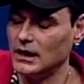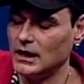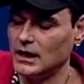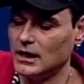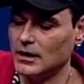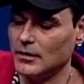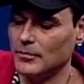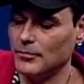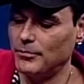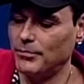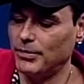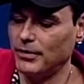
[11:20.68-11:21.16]

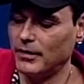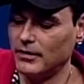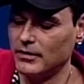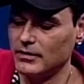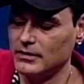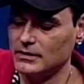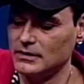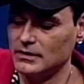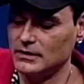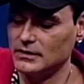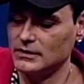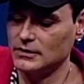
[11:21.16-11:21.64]

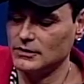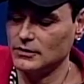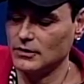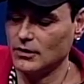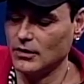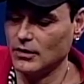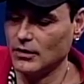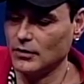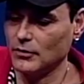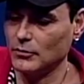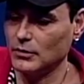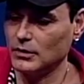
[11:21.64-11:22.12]
compares the
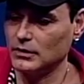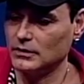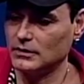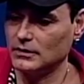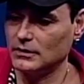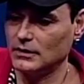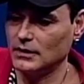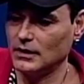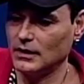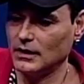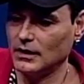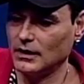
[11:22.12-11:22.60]
song
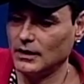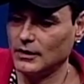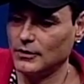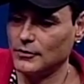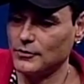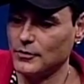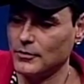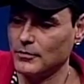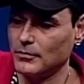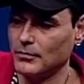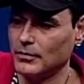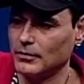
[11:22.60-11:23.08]
with the
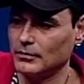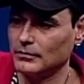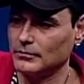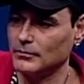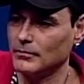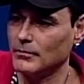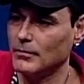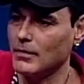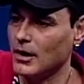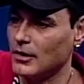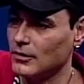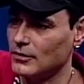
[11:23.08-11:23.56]
group of
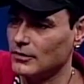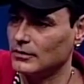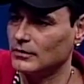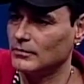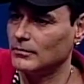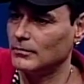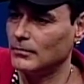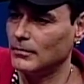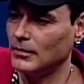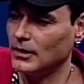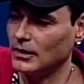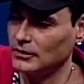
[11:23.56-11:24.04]

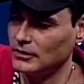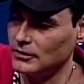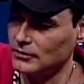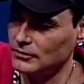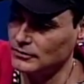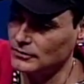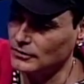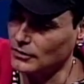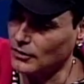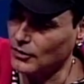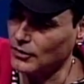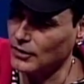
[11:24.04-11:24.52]

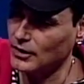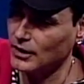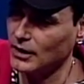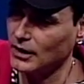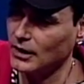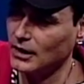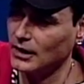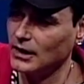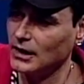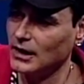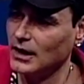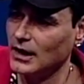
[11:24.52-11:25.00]
modern
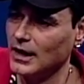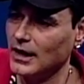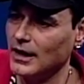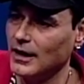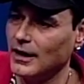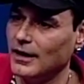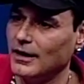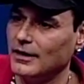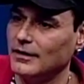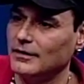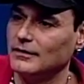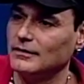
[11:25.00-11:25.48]
talking
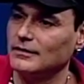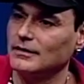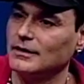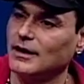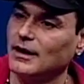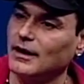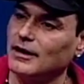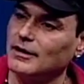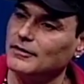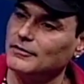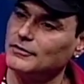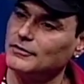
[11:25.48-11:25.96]
and kind